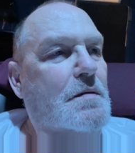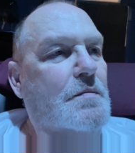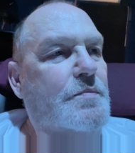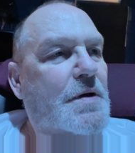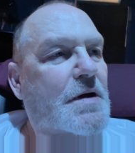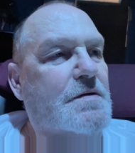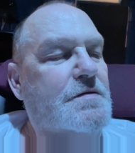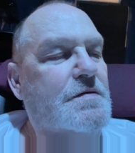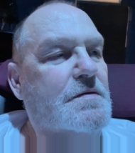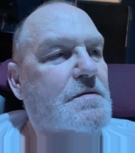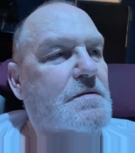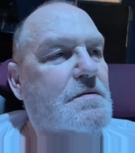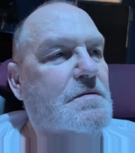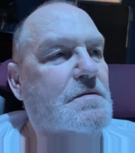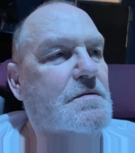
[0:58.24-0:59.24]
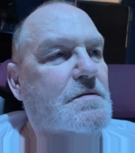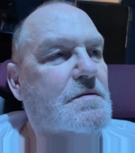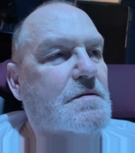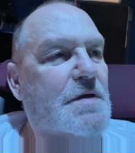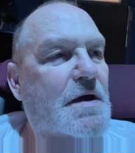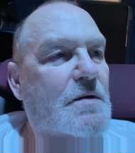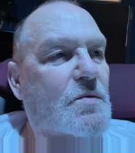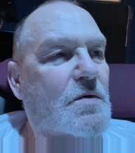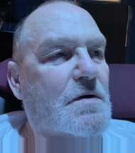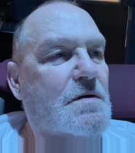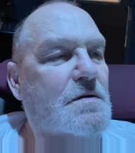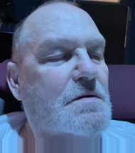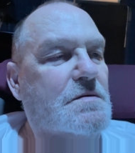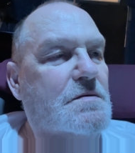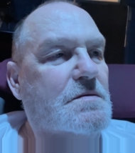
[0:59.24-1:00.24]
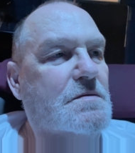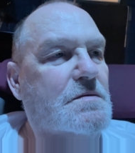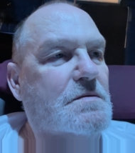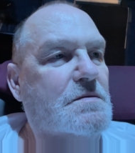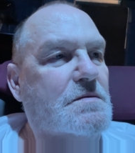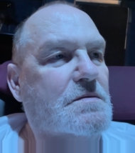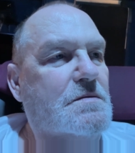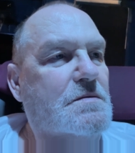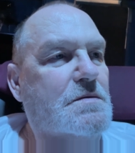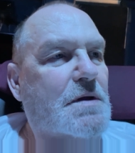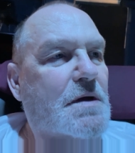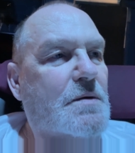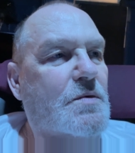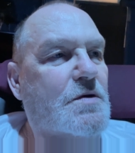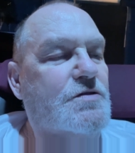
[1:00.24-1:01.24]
but they were they were